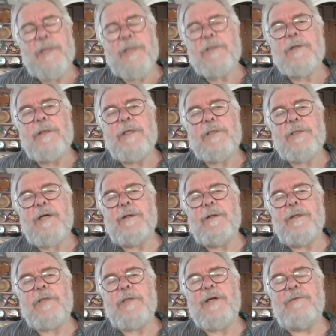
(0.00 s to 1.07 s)
They
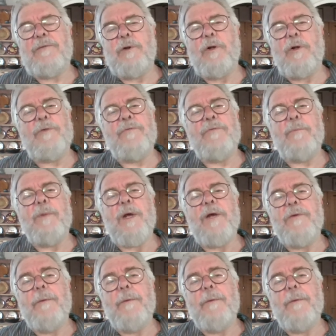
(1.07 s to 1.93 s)
travel all over the place.